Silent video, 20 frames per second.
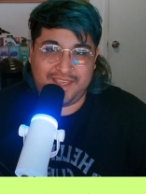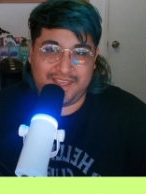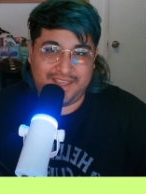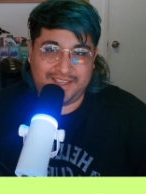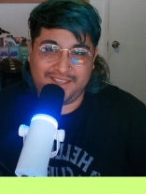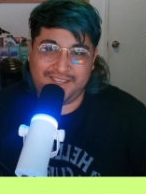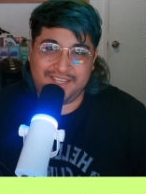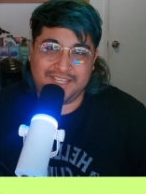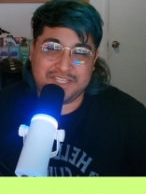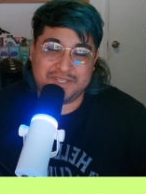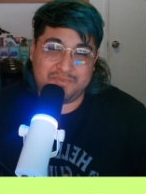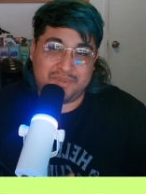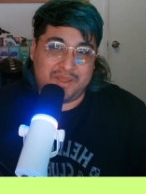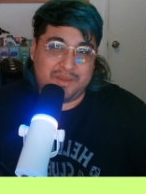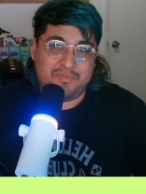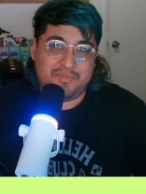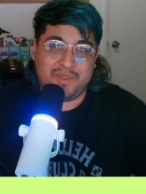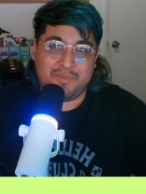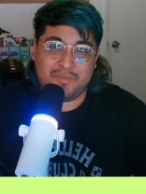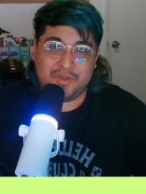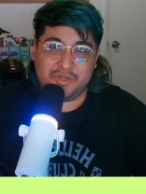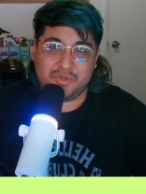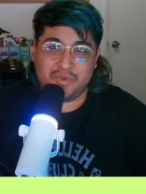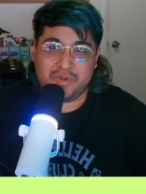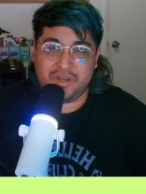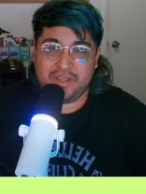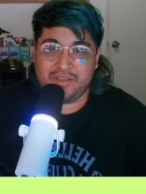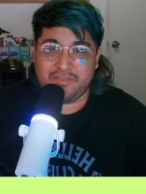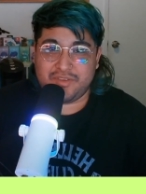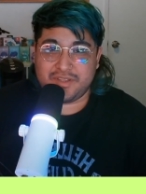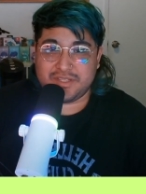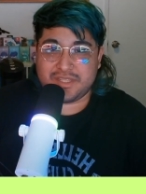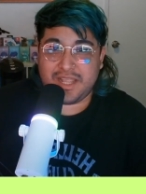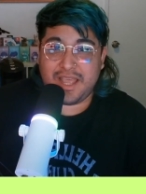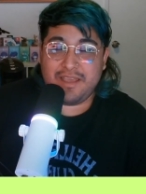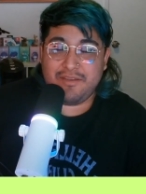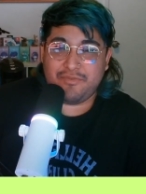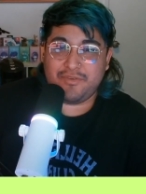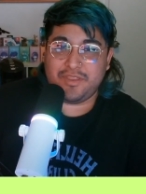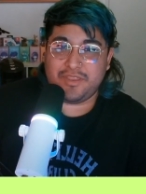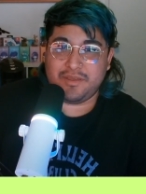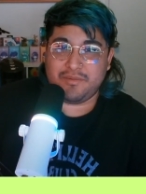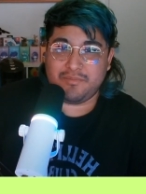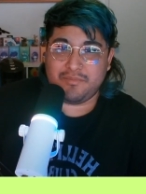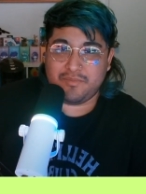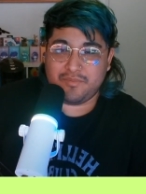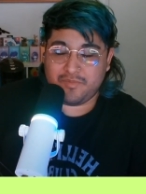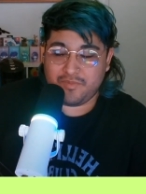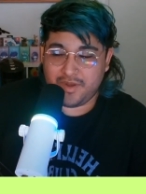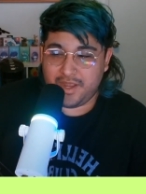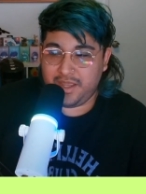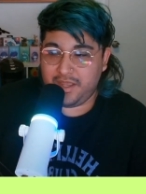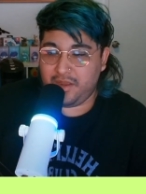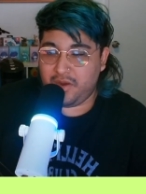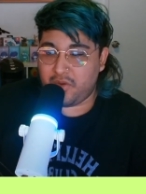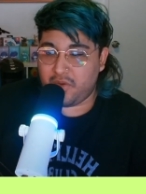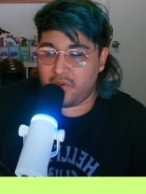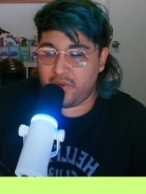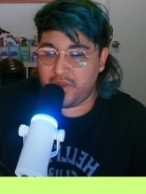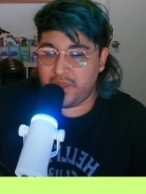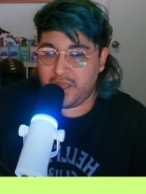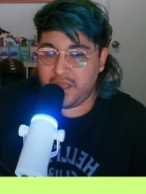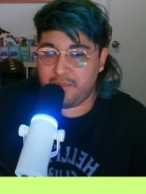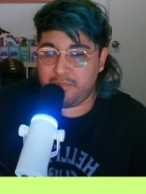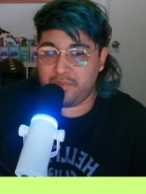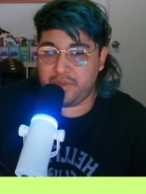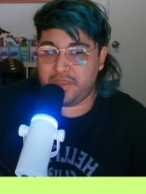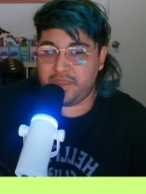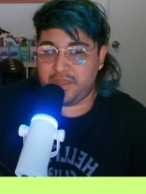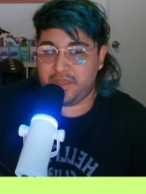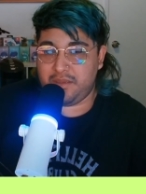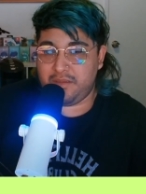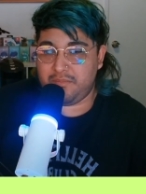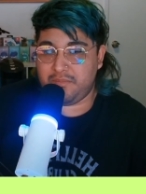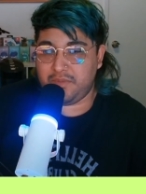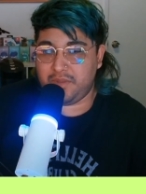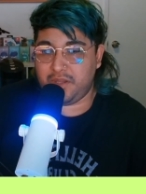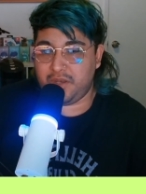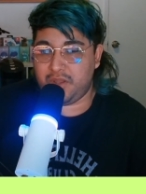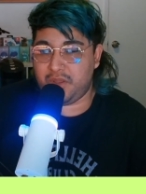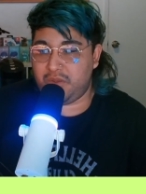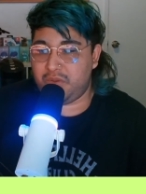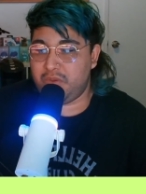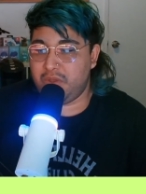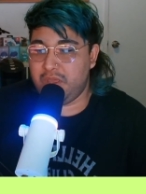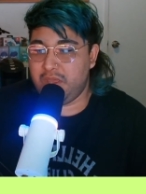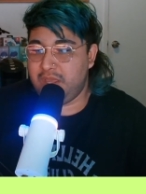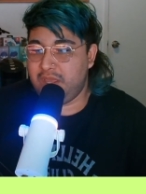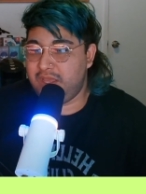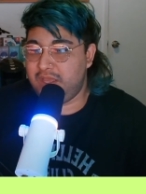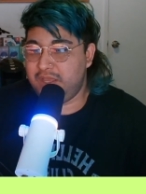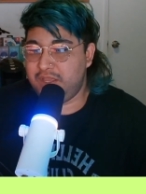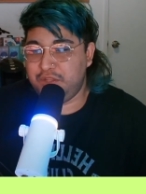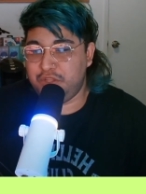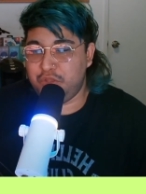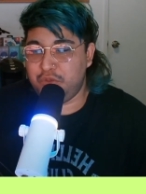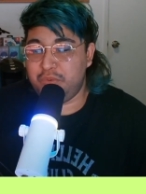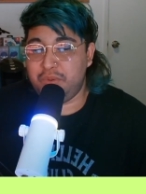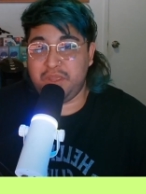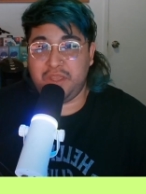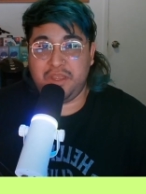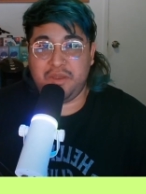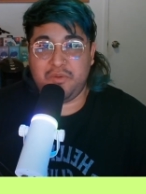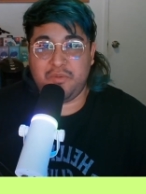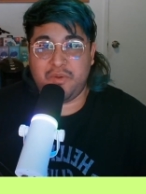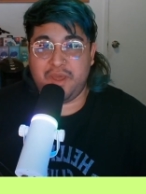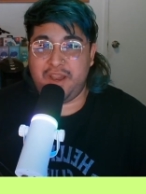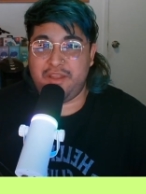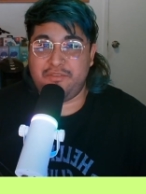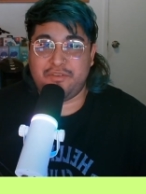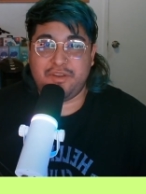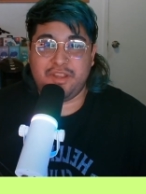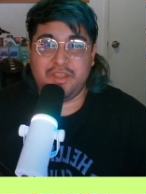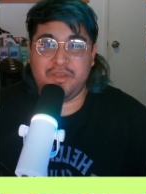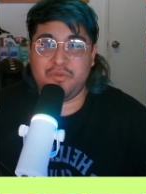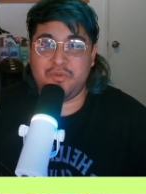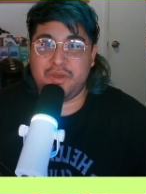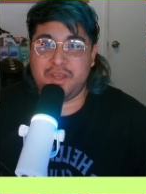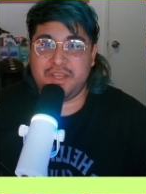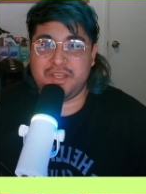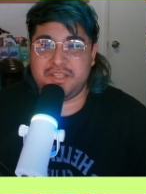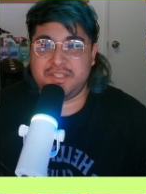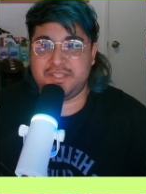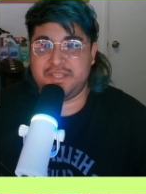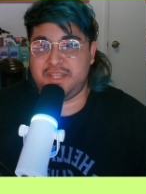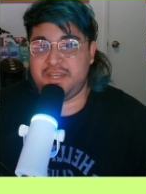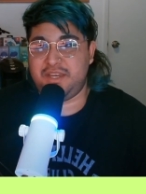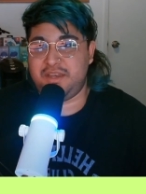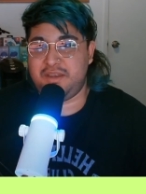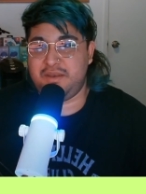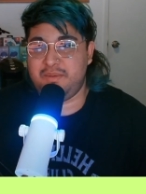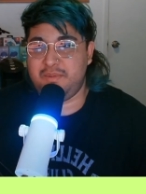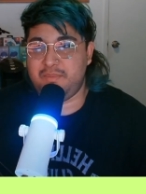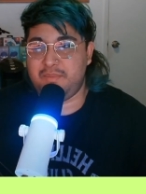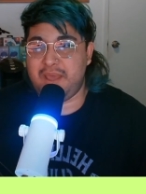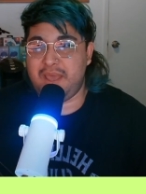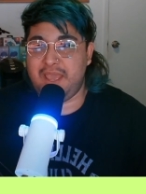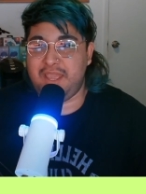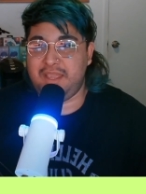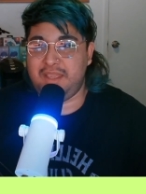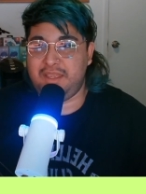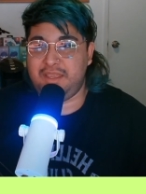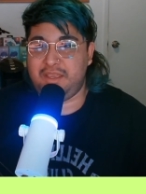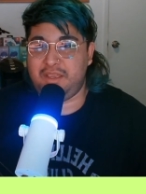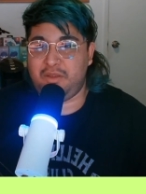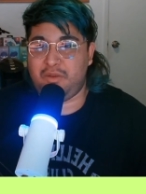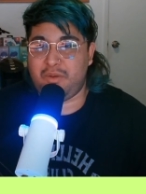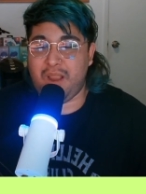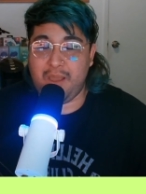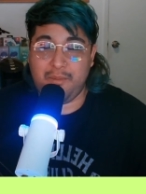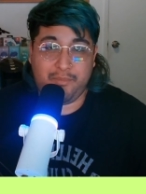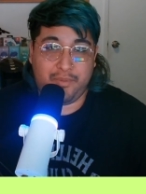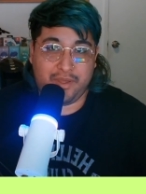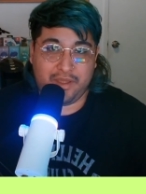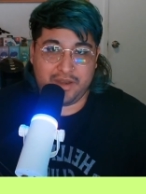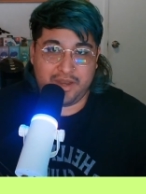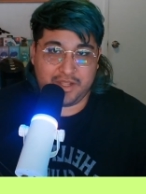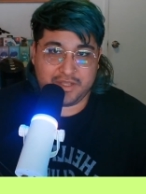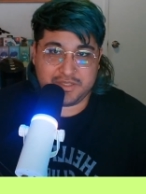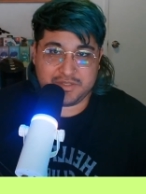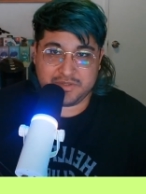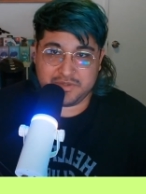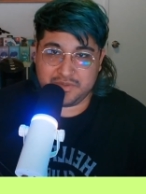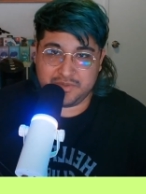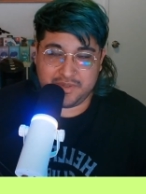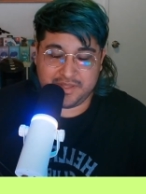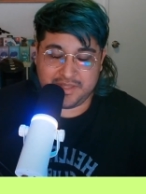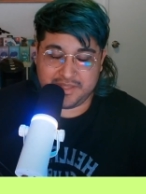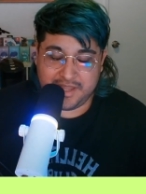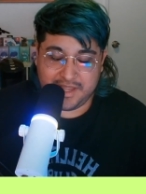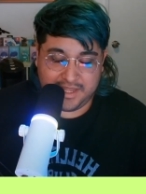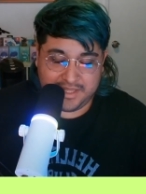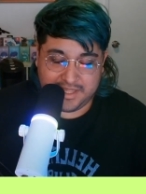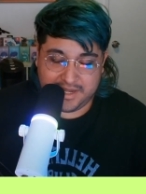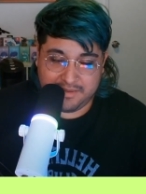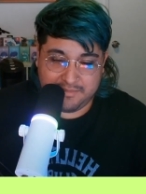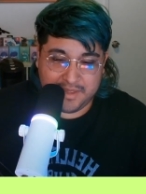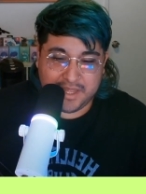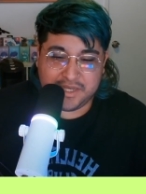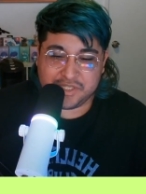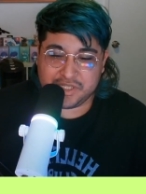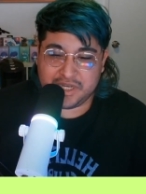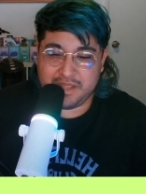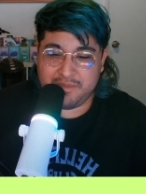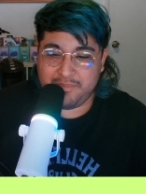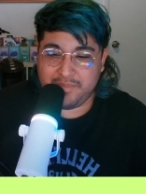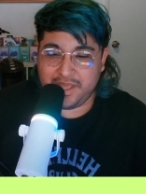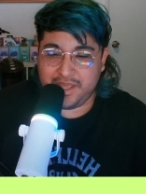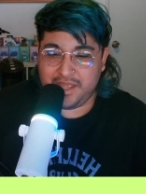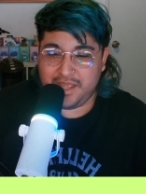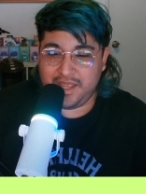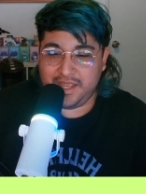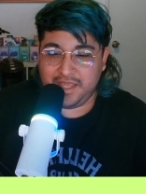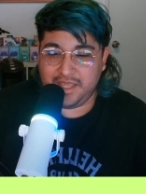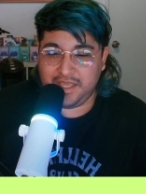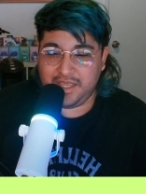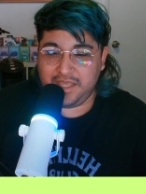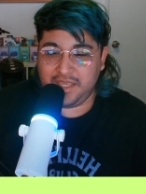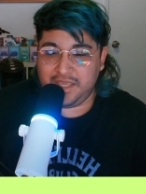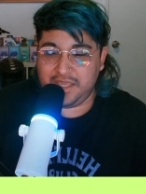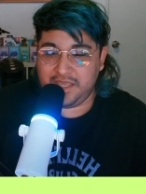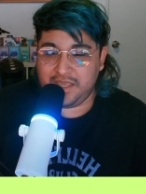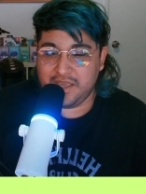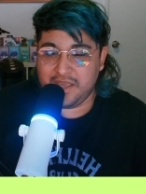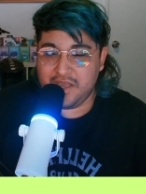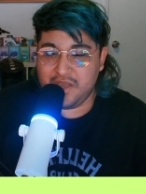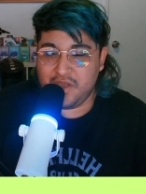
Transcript: that he spent the majority of his life with him, right? Growing up with him, you know, doing whatever he was. And my grandpa, not to, I didn't mention it, but he